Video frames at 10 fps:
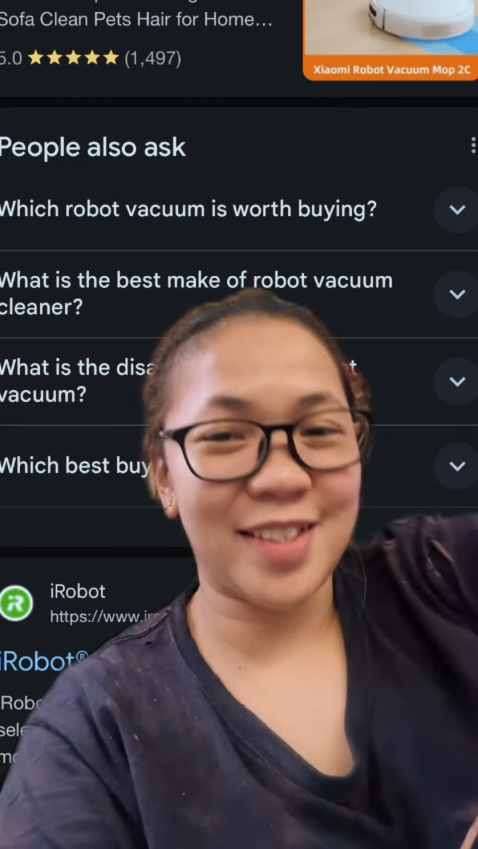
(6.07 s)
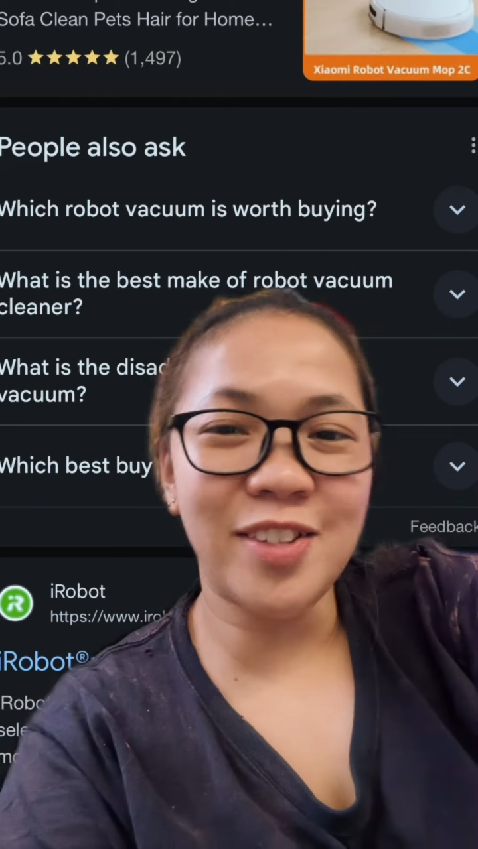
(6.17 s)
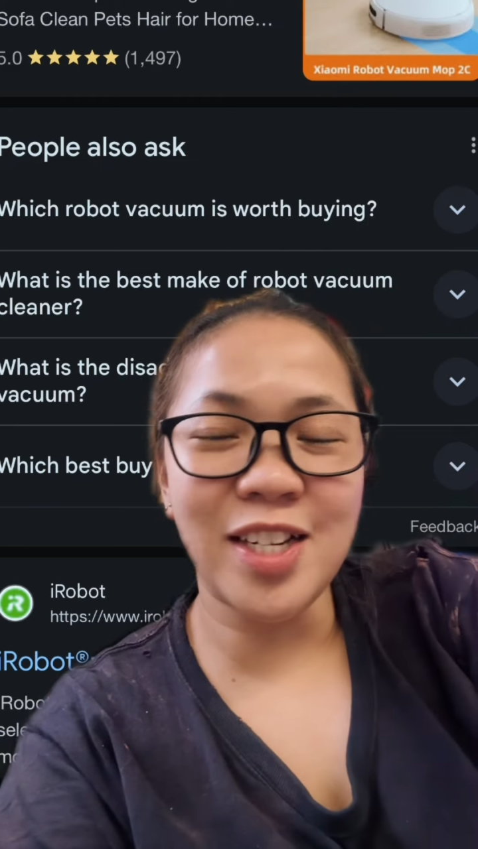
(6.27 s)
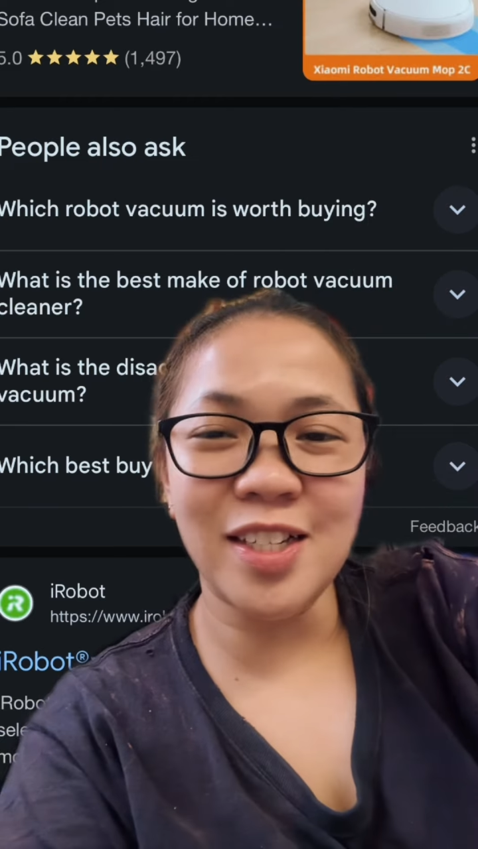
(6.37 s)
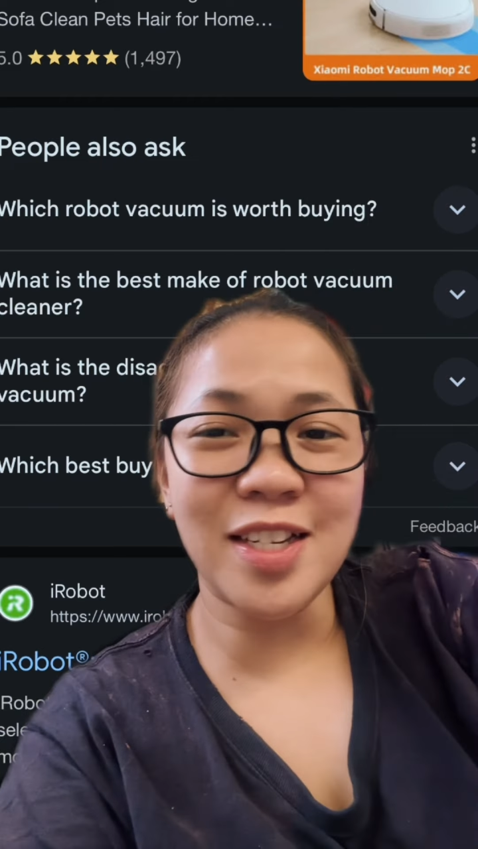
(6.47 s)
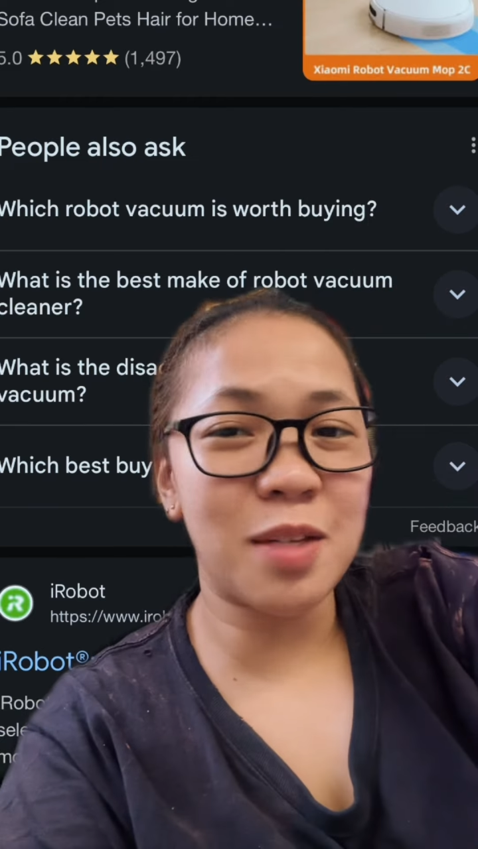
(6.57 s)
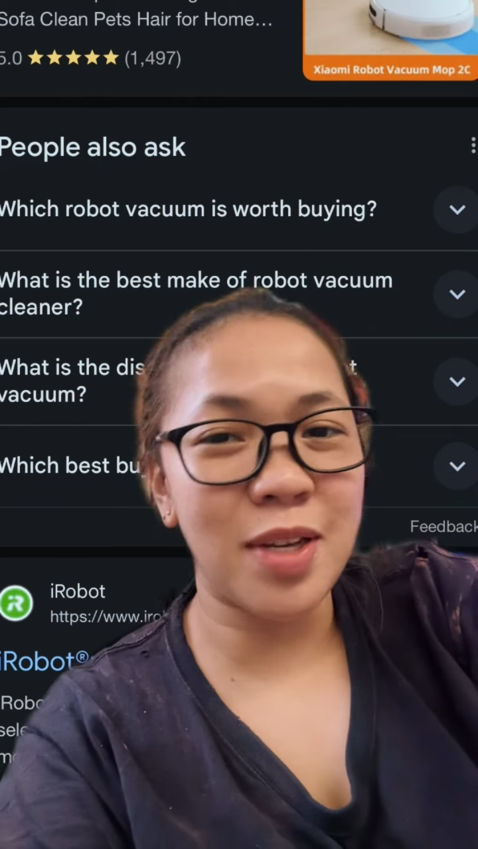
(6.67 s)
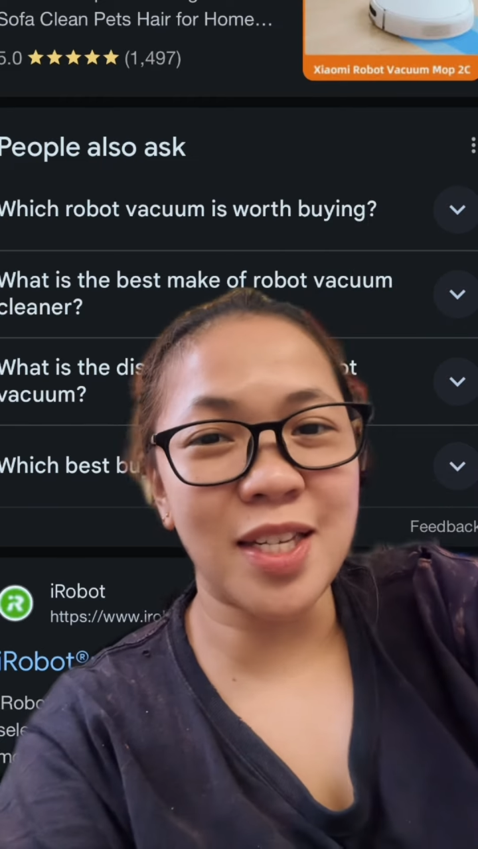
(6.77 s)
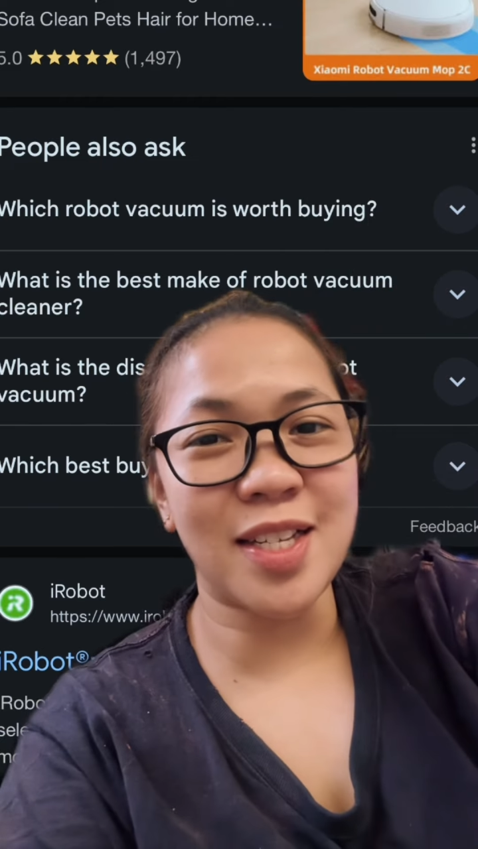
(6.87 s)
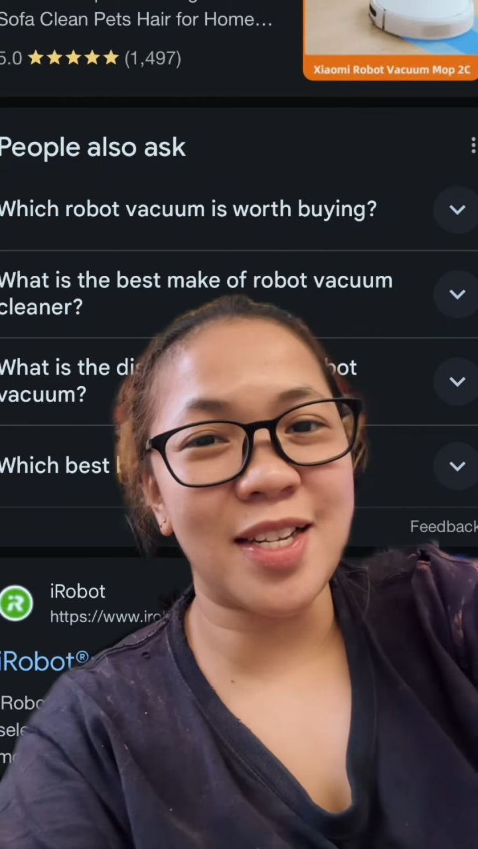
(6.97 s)
Well, it's
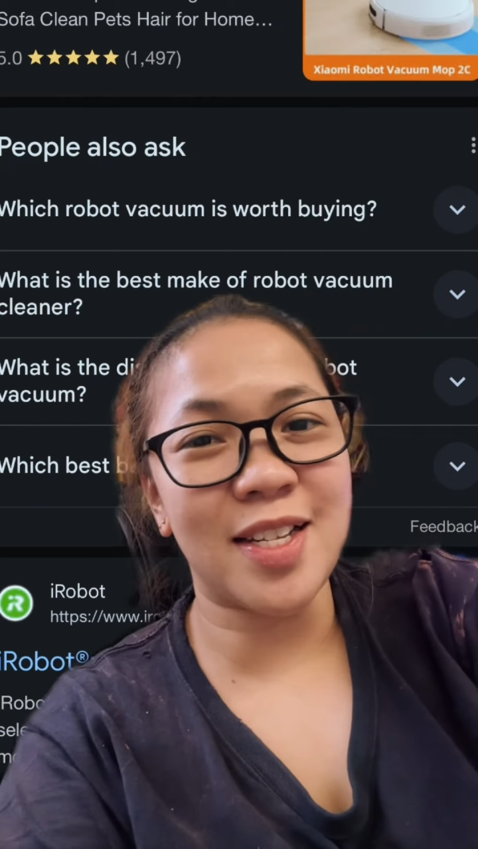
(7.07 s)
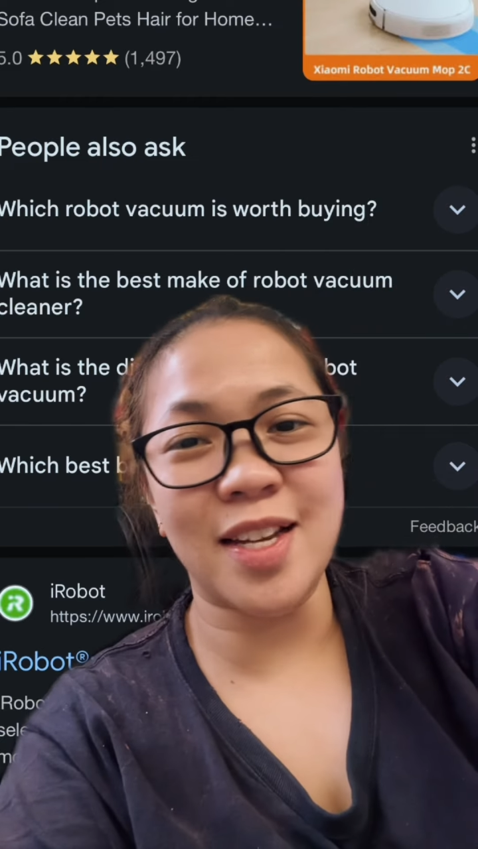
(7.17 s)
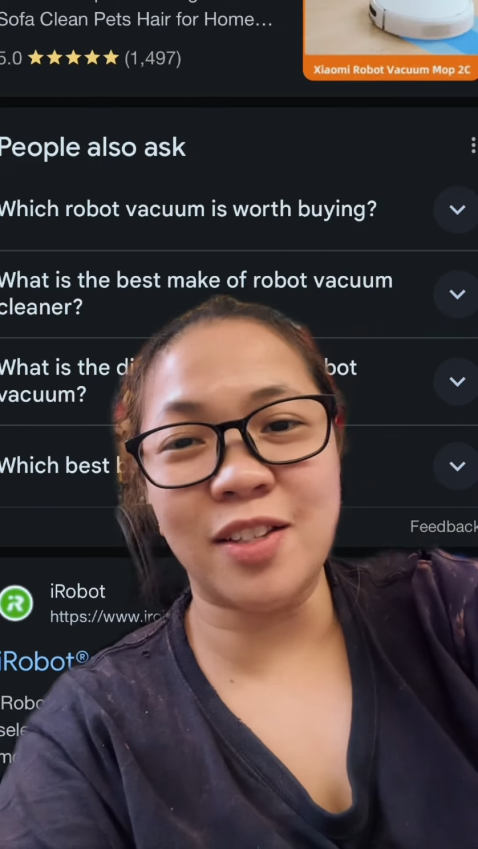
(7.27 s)
basically a set